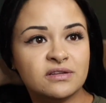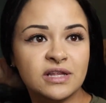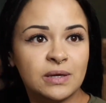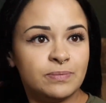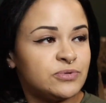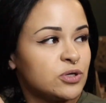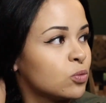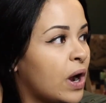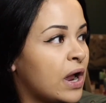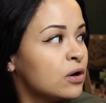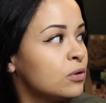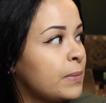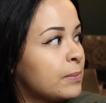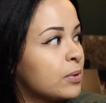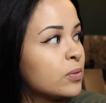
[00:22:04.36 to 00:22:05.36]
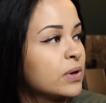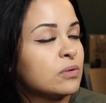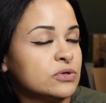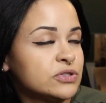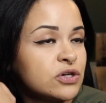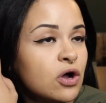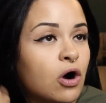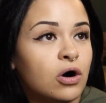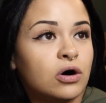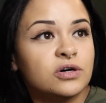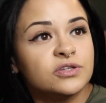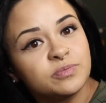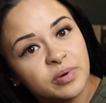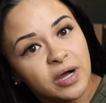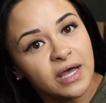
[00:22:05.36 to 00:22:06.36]
Lips, or I don't remember what it was
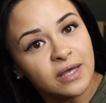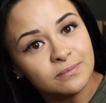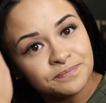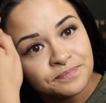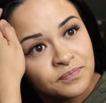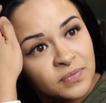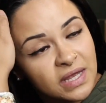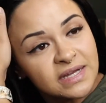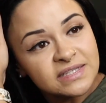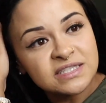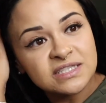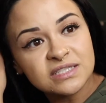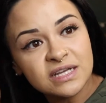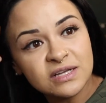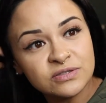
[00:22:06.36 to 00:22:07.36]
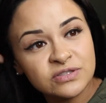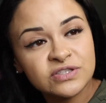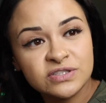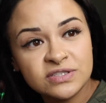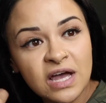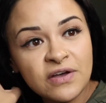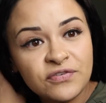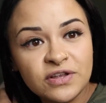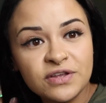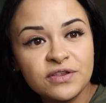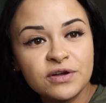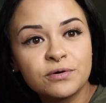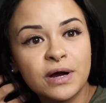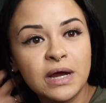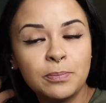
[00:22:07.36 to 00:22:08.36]
called, but it's definitely the
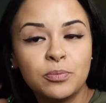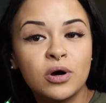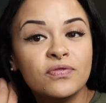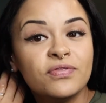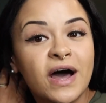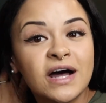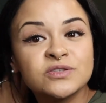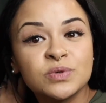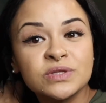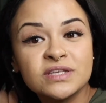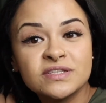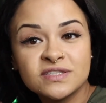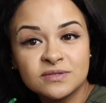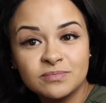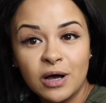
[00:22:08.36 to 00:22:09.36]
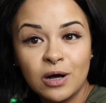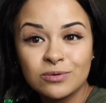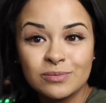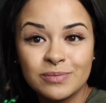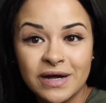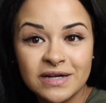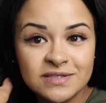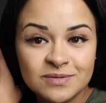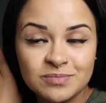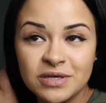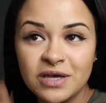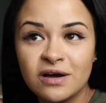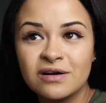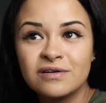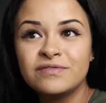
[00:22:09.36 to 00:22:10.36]
grape one. That's what the smell reminds
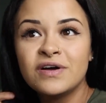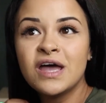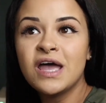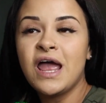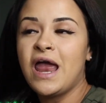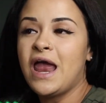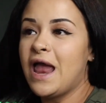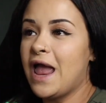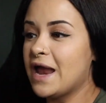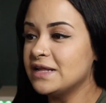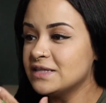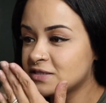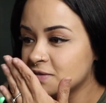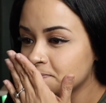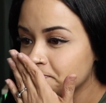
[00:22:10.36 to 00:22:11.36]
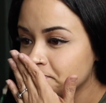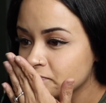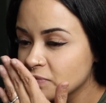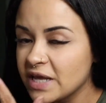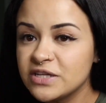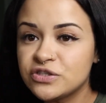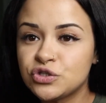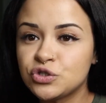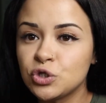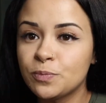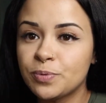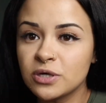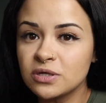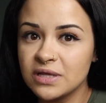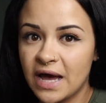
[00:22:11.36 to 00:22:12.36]
me of, and it's
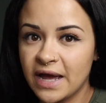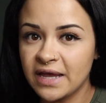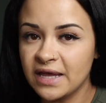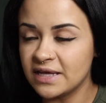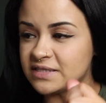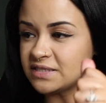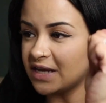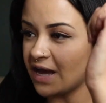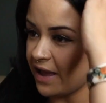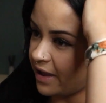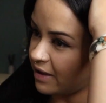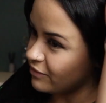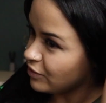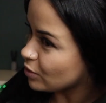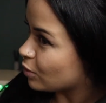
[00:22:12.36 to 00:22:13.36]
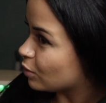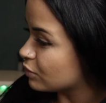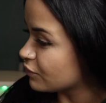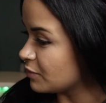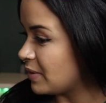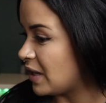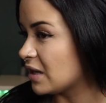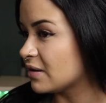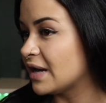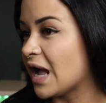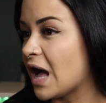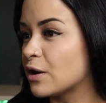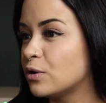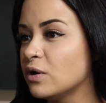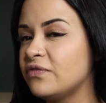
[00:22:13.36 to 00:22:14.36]
super light. It's not heavy or overbearing.
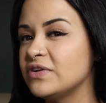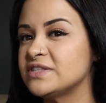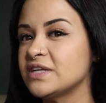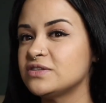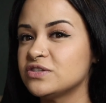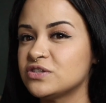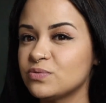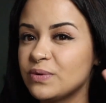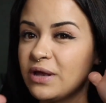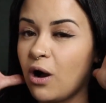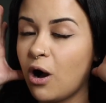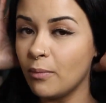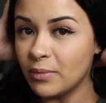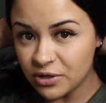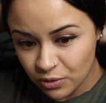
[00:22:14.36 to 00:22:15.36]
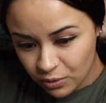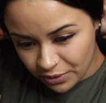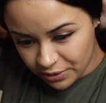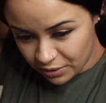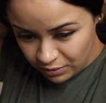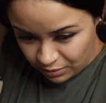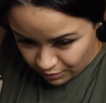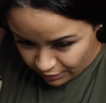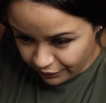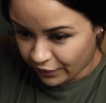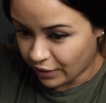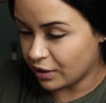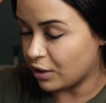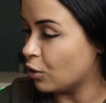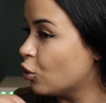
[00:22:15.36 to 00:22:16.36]
I don't know if it's like the sweet almond oil or
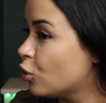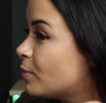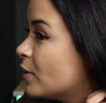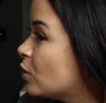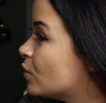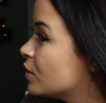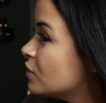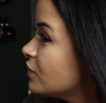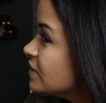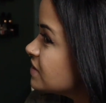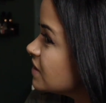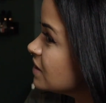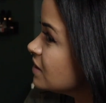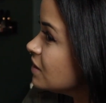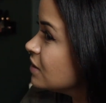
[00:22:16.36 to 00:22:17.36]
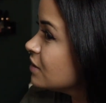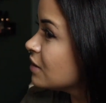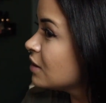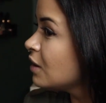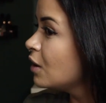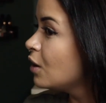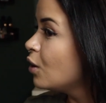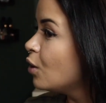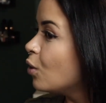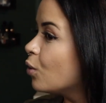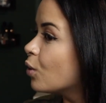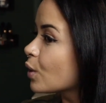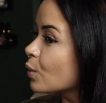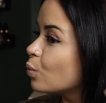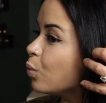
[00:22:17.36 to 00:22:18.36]
the jojoba oil that's in here
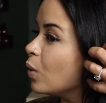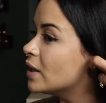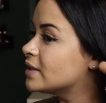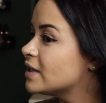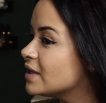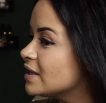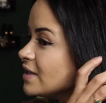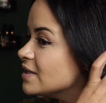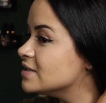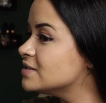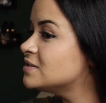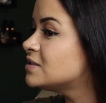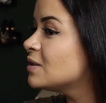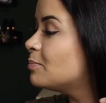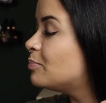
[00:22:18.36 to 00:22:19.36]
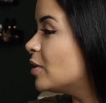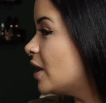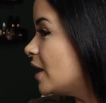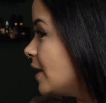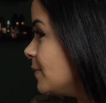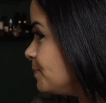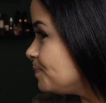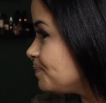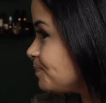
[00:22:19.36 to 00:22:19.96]
or what it is, but